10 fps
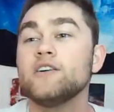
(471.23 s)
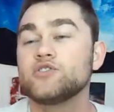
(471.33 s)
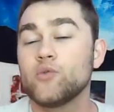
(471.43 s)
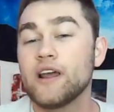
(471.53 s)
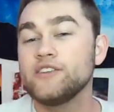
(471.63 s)

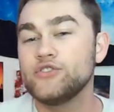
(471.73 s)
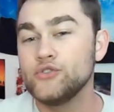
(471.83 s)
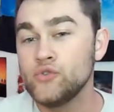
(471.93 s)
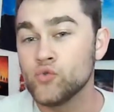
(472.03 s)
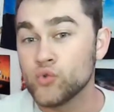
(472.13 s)
So when I
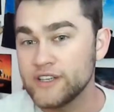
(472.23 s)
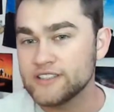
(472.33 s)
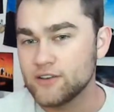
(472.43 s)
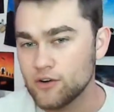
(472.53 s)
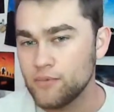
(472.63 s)
do
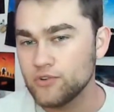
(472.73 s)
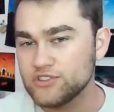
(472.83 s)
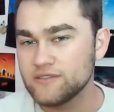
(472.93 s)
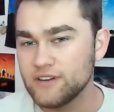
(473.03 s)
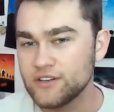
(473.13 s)
restart
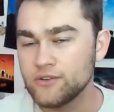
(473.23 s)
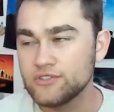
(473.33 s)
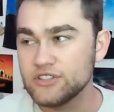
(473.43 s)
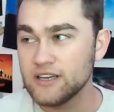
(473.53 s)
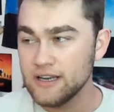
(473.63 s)
posting
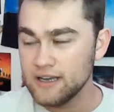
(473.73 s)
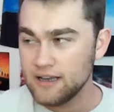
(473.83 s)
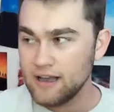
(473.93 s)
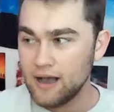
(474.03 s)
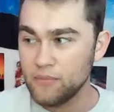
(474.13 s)
videos,
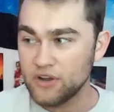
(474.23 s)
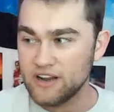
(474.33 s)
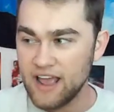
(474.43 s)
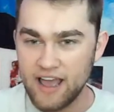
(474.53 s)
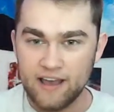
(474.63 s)
I'm going
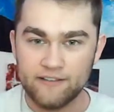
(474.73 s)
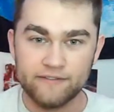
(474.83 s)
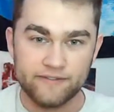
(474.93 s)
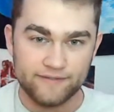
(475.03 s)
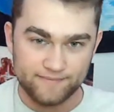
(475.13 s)
to have